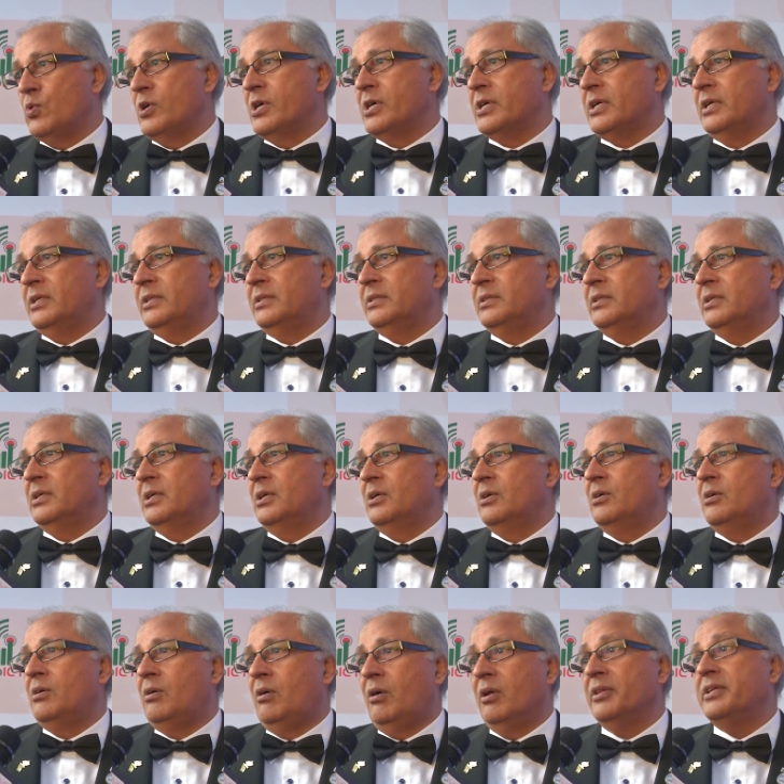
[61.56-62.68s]
work, and
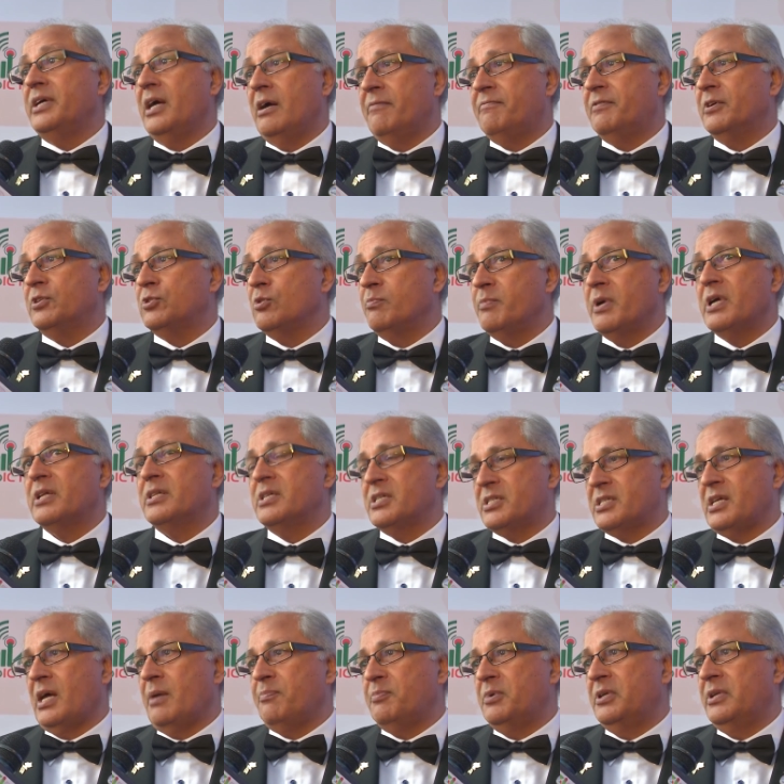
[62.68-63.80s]
all the effort to make
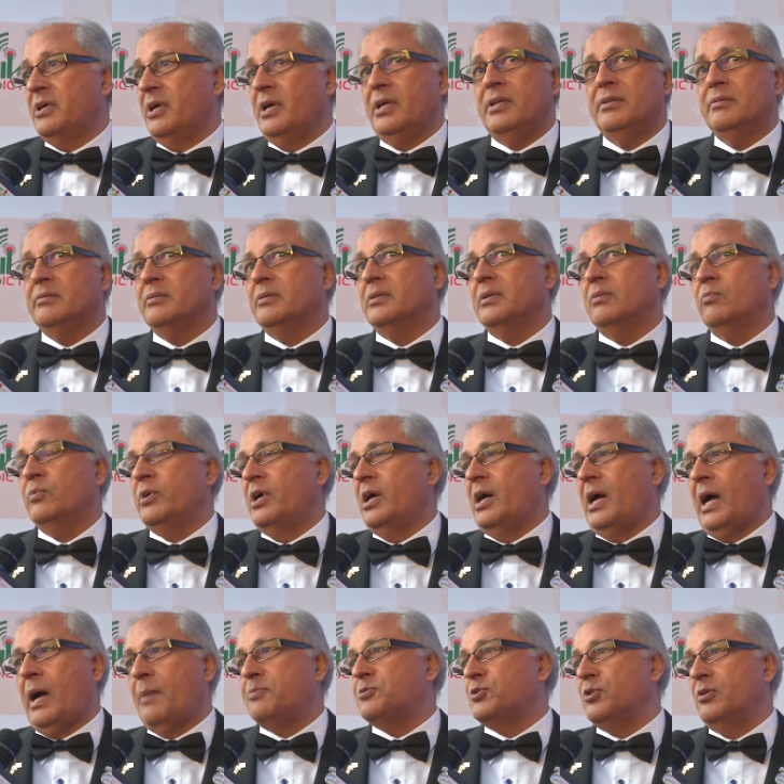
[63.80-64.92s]
this happen. And we
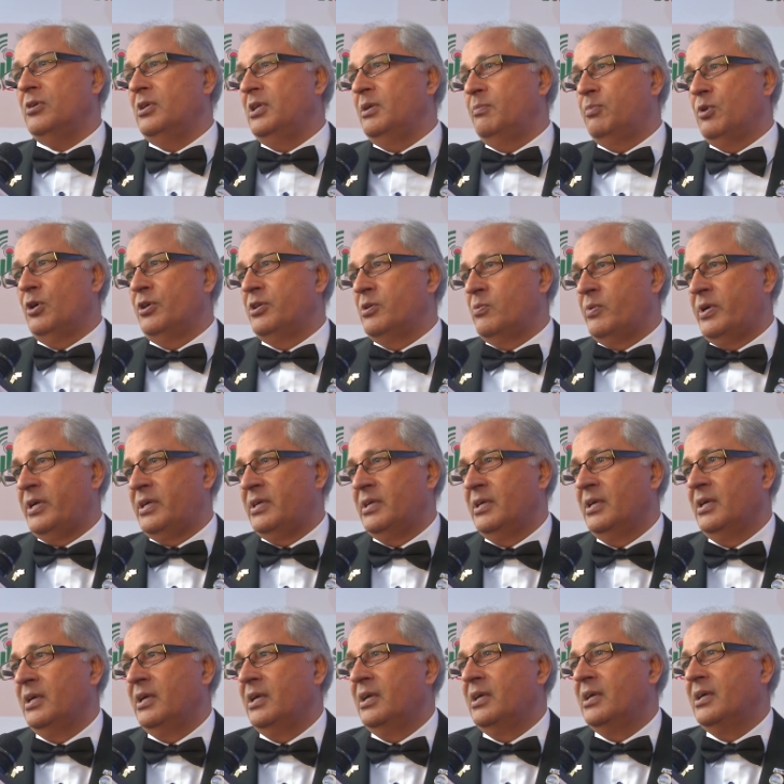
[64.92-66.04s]
are absolutely blown away.
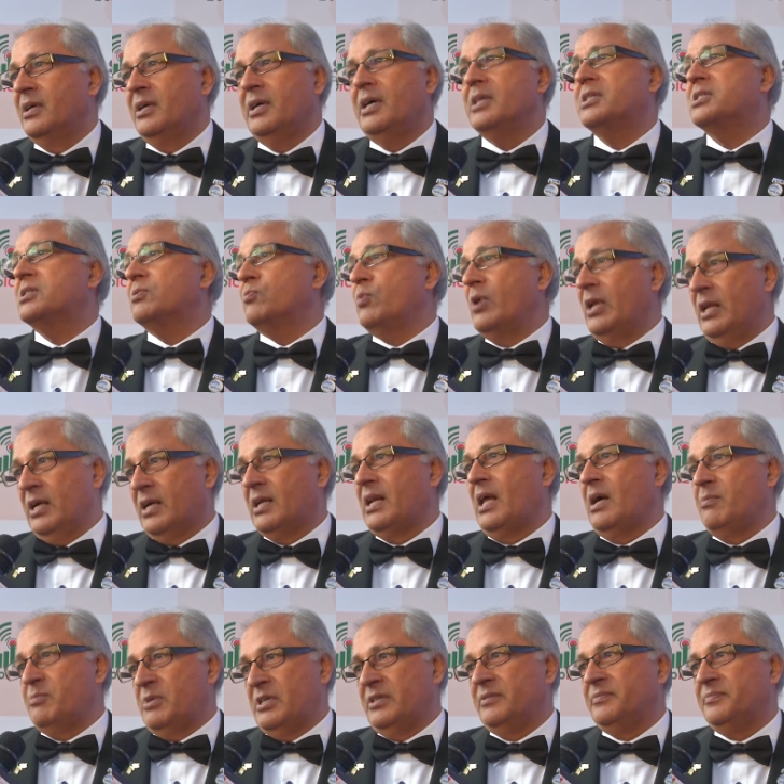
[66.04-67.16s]
It's really
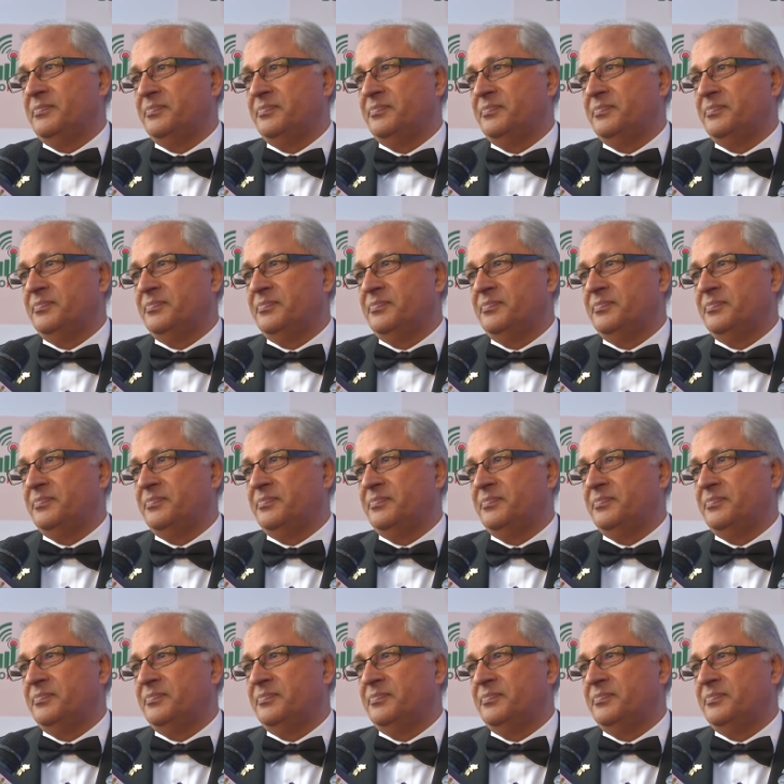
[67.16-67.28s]
glamour.